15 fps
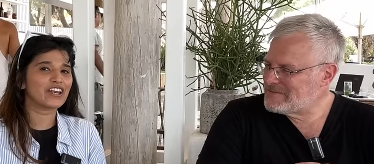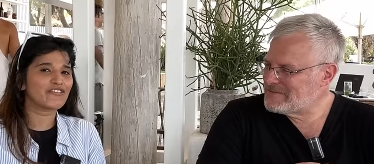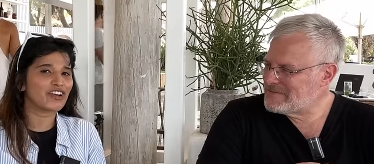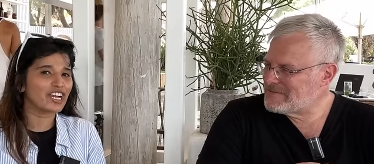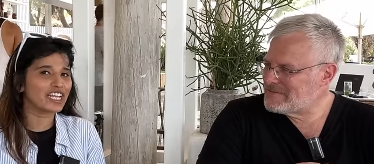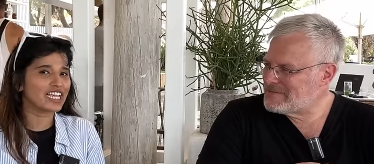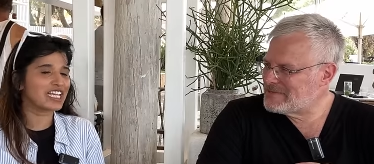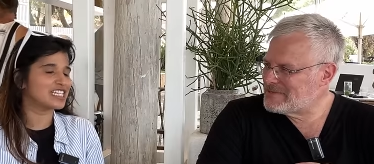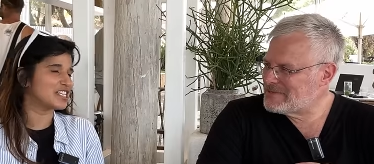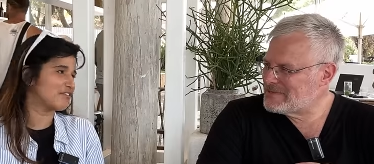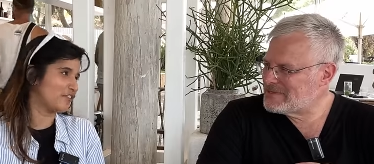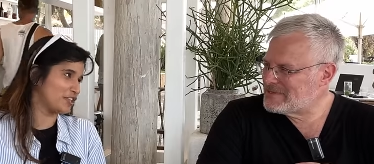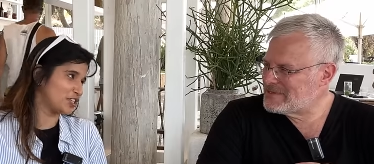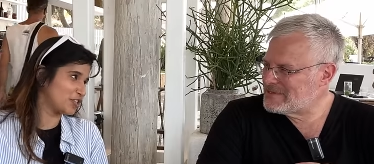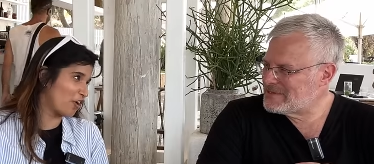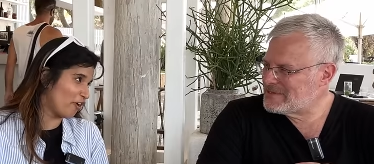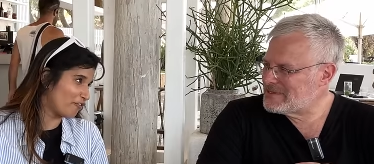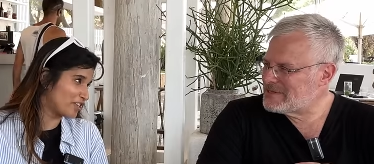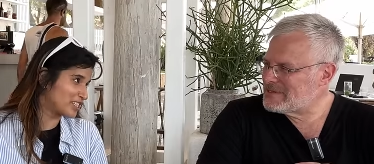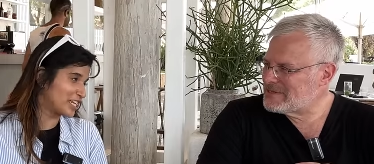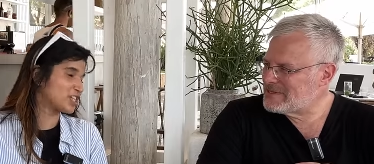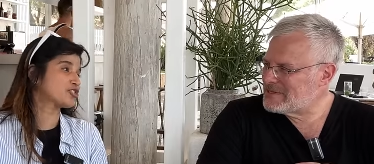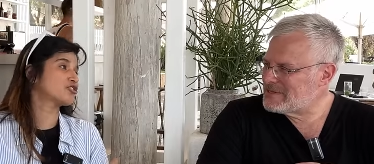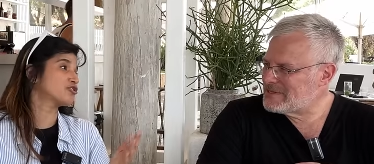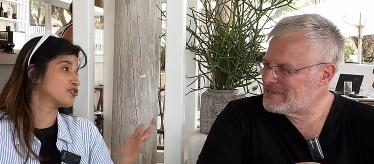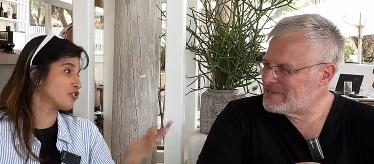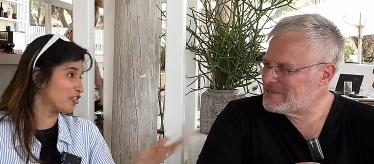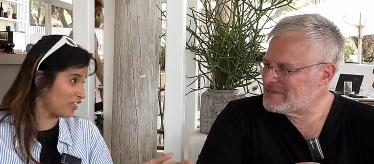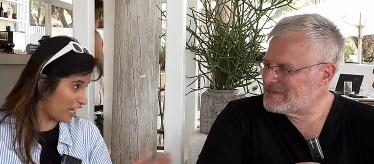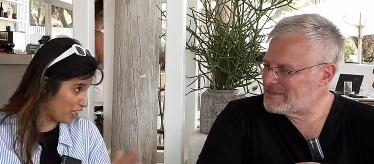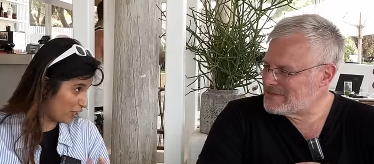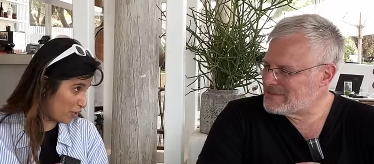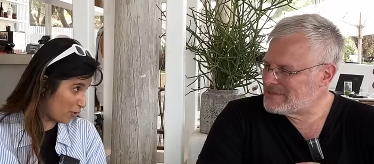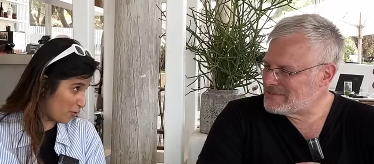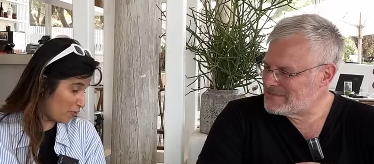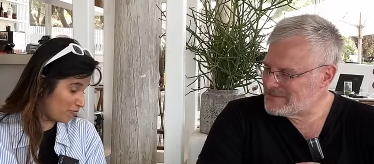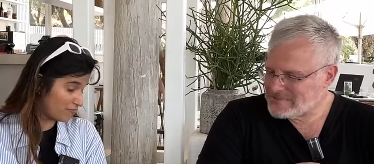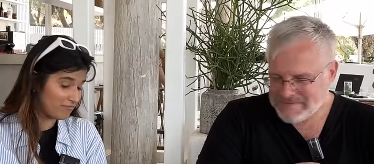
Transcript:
Speaker 1: very easy for this conversation, so thank you.